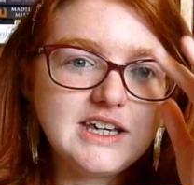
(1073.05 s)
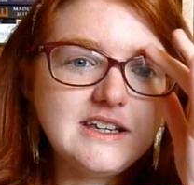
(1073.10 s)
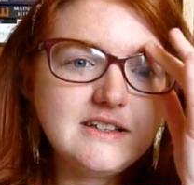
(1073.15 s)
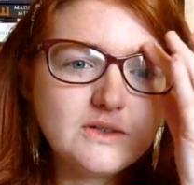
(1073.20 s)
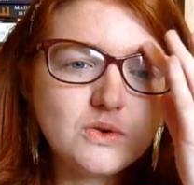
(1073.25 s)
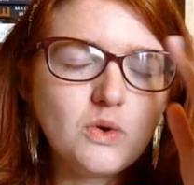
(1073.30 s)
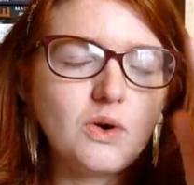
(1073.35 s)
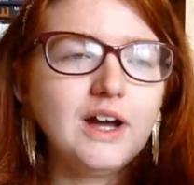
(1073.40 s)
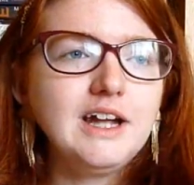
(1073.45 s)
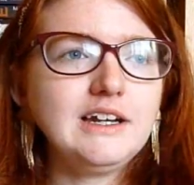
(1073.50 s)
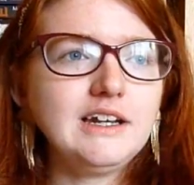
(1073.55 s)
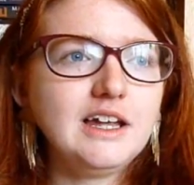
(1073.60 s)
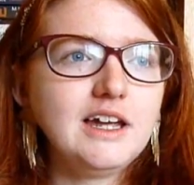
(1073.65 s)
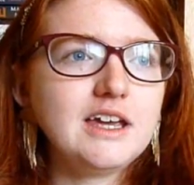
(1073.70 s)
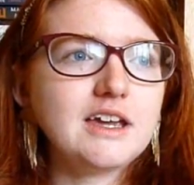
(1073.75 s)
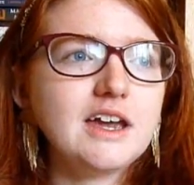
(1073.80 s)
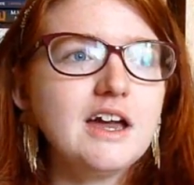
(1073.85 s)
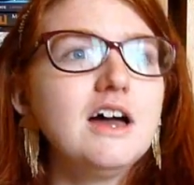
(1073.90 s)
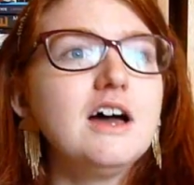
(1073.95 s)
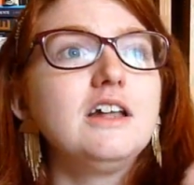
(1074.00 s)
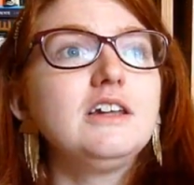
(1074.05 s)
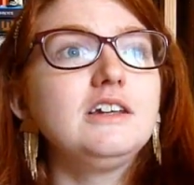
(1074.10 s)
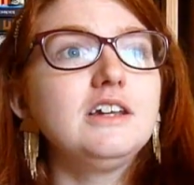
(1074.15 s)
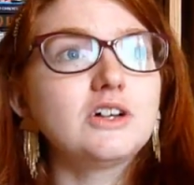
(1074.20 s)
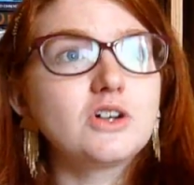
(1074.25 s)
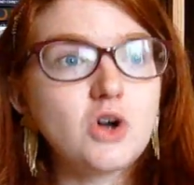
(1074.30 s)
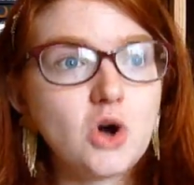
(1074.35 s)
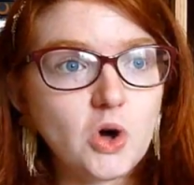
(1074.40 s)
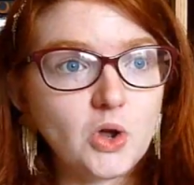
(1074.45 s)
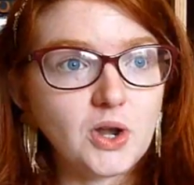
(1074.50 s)
He's quite, like,
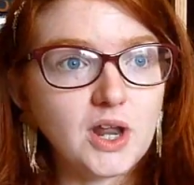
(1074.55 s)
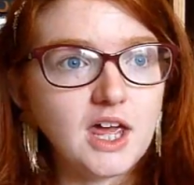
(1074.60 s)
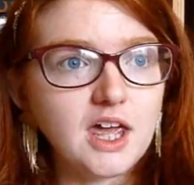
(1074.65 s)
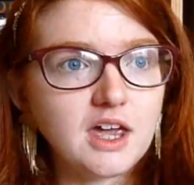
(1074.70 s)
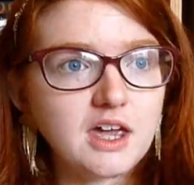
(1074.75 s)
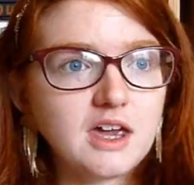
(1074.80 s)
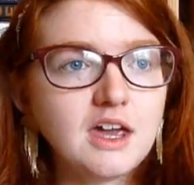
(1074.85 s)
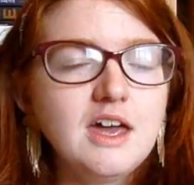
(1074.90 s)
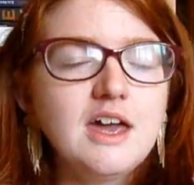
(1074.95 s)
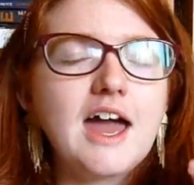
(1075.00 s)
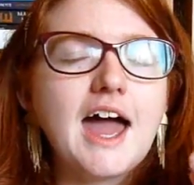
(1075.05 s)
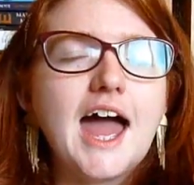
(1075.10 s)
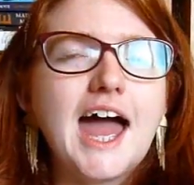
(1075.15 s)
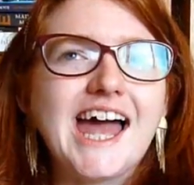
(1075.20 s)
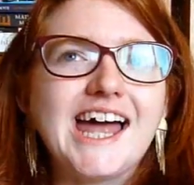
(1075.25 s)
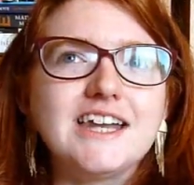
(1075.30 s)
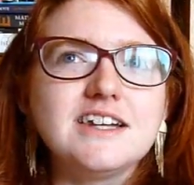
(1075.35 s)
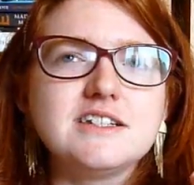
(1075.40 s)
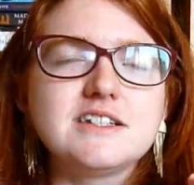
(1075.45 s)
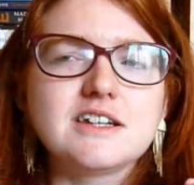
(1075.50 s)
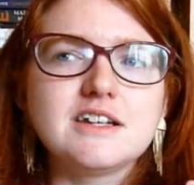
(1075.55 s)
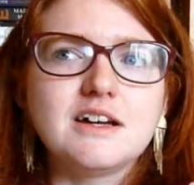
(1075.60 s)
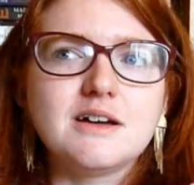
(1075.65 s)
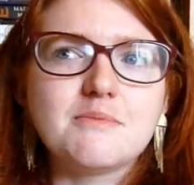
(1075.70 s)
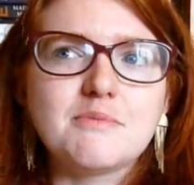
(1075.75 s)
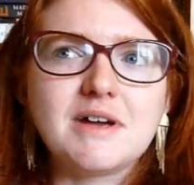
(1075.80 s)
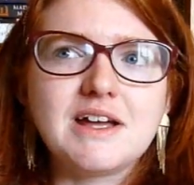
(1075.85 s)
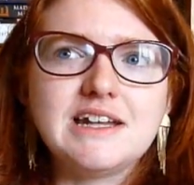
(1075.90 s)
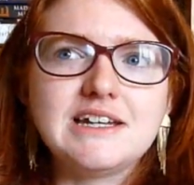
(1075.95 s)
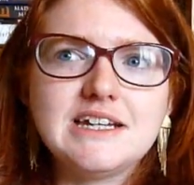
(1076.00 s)
laconic and
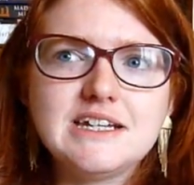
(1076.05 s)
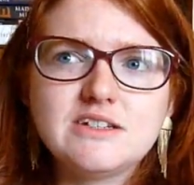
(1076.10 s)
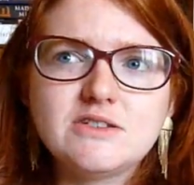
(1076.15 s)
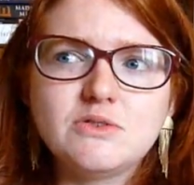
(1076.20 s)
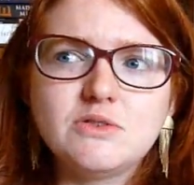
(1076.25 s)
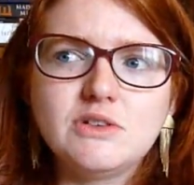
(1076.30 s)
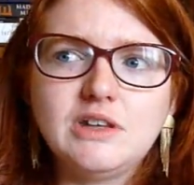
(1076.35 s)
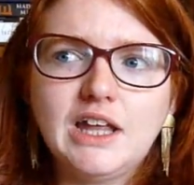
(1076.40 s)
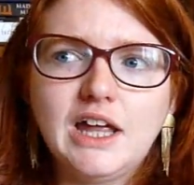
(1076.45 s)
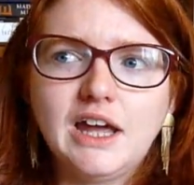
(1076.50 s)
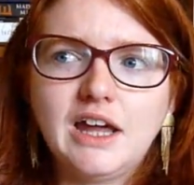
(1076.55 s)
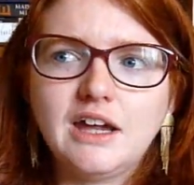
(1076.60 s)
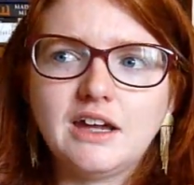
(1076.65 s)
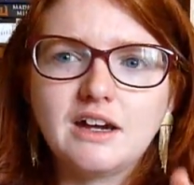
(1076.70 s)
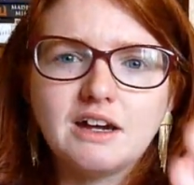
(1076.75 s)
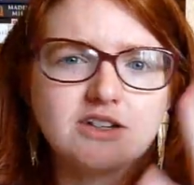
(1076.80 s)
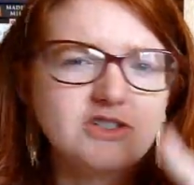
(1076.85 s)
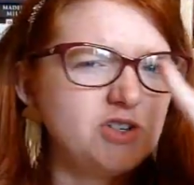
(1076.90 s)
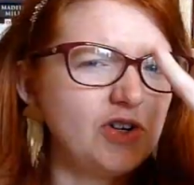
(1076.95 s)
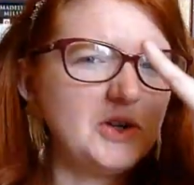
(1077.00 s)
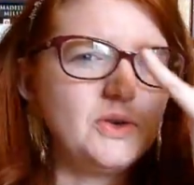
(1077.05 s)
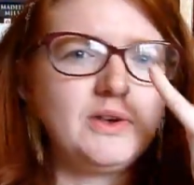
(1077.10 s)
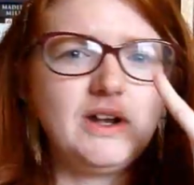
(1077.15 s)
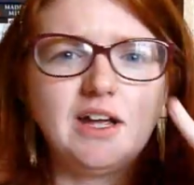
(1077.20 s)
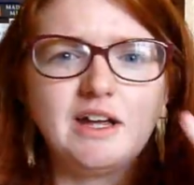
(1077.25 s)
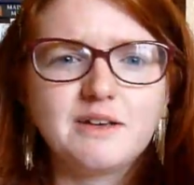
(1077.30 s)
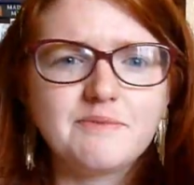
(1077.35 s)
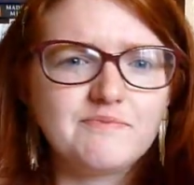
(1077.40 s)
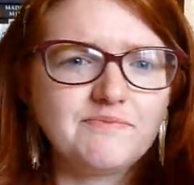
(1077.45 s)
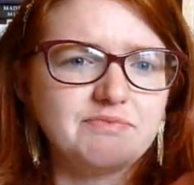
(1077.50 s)
a little, like, I don't know,
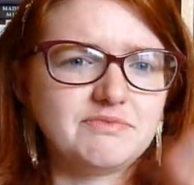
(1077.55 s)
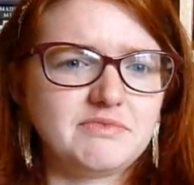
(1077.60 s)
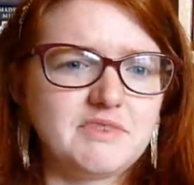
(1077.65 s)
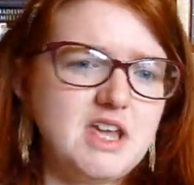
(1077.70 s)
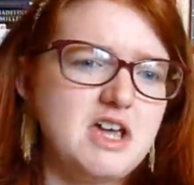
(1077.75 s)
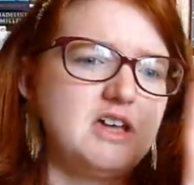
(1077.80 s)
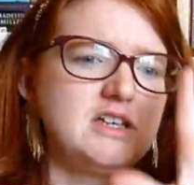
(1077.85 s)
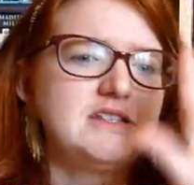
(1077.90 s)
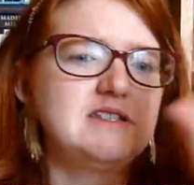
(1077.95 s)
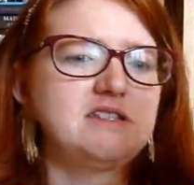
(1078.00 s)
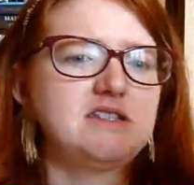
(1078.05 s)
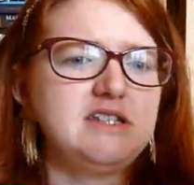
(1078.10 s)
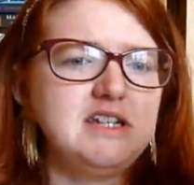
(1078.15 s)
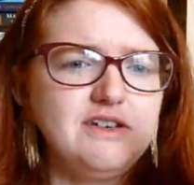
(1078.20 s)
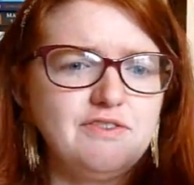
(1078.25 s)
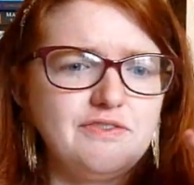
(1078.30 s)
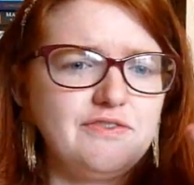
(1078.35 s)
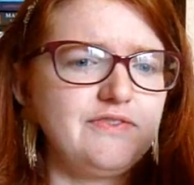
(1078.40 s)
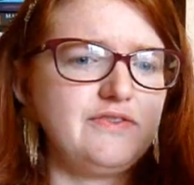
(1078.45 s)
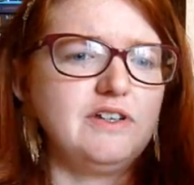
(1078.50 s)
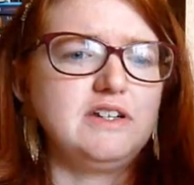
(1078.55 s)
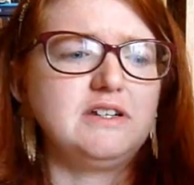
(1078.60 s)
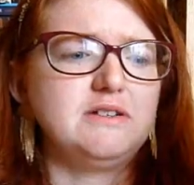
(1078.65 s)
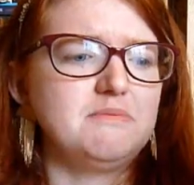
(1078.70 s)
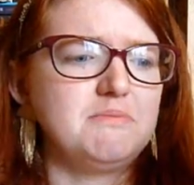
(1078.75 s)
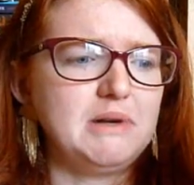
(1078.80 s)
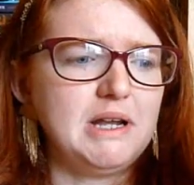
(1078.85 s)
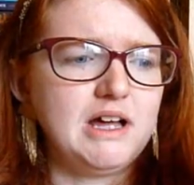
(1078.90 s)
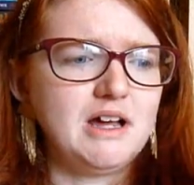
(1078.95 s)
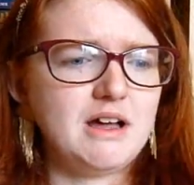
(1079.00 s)
like, stiff
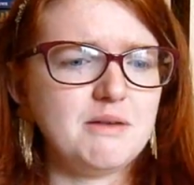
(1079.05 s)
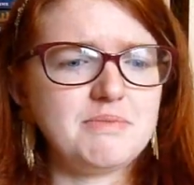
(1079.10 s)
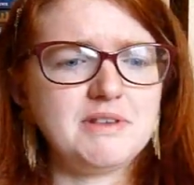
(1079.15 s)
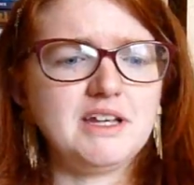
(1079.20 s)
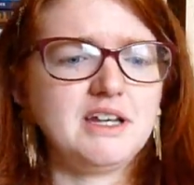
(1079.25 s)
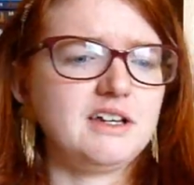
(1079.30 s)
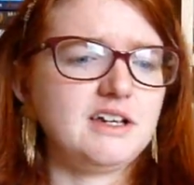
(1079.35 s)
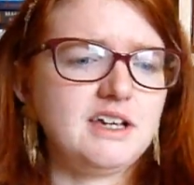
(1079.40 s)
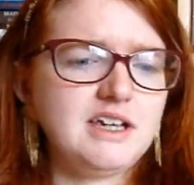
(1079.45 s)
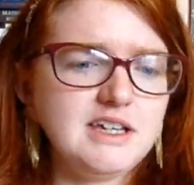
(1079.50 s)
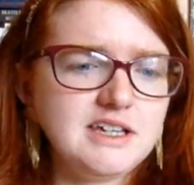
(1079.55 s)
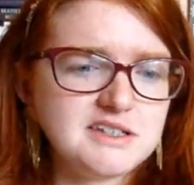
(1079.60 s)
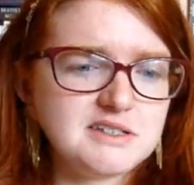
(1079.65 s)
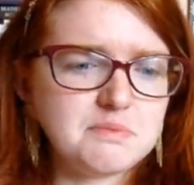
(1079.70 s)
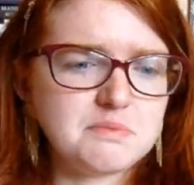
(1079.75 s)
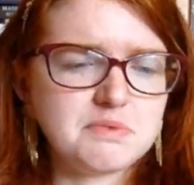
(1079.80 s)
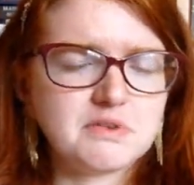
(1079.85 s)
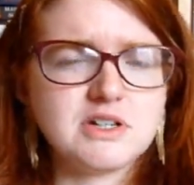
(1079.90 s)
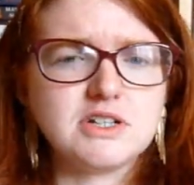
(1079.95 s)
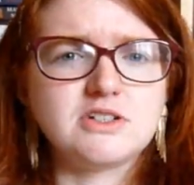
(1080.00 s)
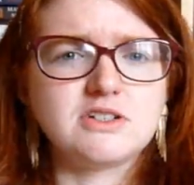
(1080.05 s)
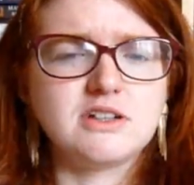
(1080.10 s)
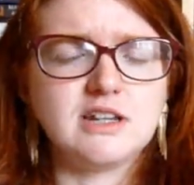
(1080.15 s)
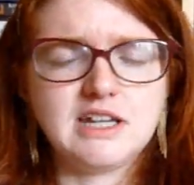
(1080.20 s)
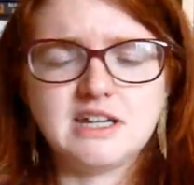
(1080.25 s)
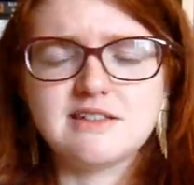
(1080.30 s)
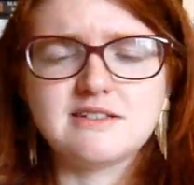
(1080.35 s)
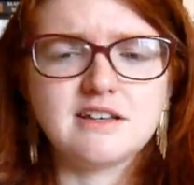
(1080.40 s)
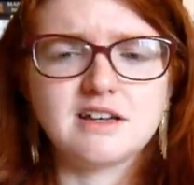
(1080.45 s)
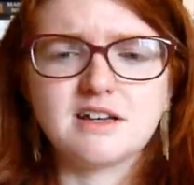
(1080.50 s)
and blah, but, like, he is a
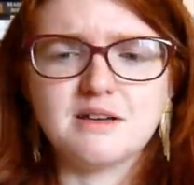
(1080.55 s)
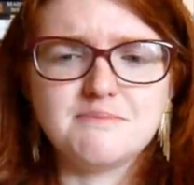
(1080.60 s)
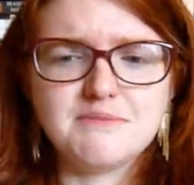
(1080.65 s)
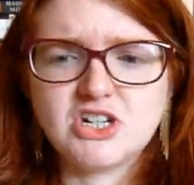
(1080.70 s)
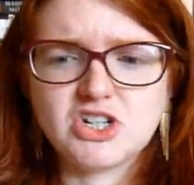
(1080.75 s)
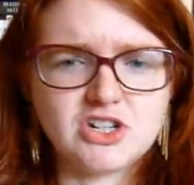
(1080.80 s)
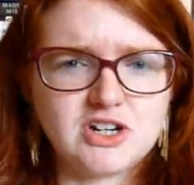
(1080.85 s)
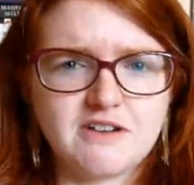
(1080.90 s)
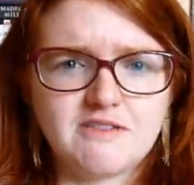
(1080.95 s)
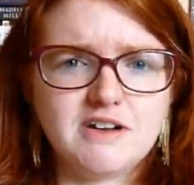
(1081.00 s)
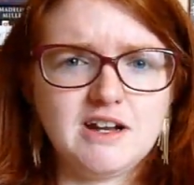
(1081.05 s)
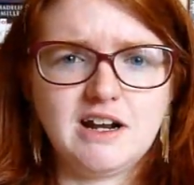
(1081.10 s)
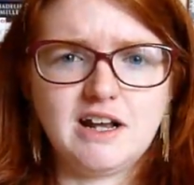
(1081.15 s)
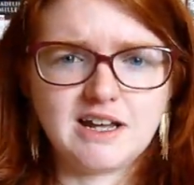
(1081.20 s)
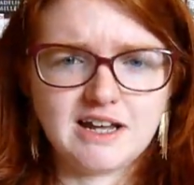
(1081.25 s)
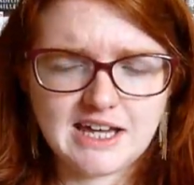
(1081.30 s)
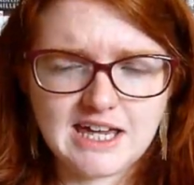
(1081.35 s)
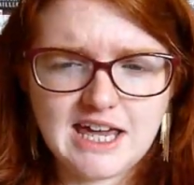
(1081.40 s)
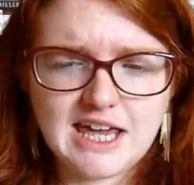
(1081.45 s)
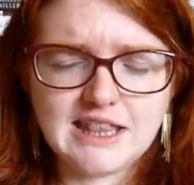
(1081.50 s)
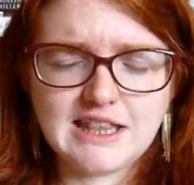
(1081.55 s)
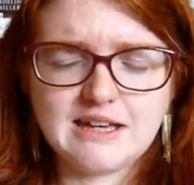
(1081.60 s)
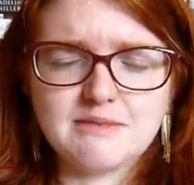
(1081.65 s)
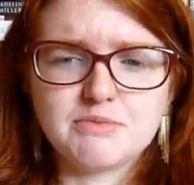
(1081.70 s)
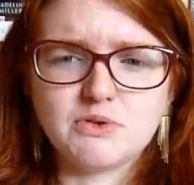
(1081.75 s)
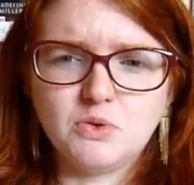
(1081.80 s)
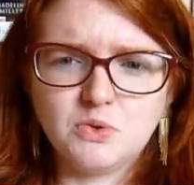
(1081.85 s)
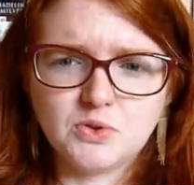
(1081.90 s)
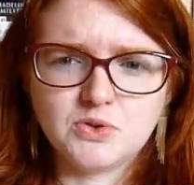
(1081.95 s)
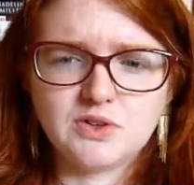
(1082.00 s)
he is, like, a missionary, like, I get that,
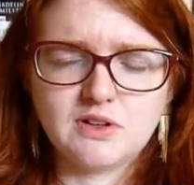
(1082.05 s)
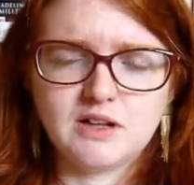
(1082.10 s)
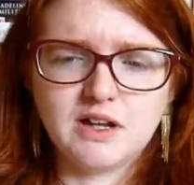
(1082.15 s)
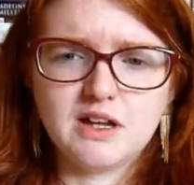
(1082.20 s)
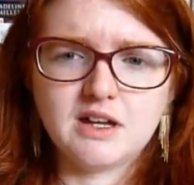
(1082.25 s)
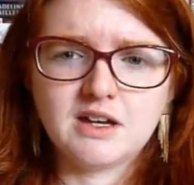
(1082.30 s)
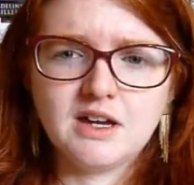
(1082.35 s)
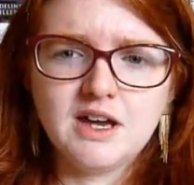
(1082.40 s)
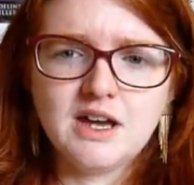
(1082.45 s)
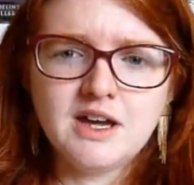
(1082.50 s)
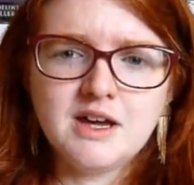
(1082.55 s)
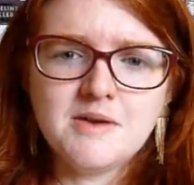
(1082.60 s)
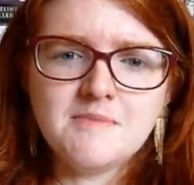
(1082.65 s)
but also, like,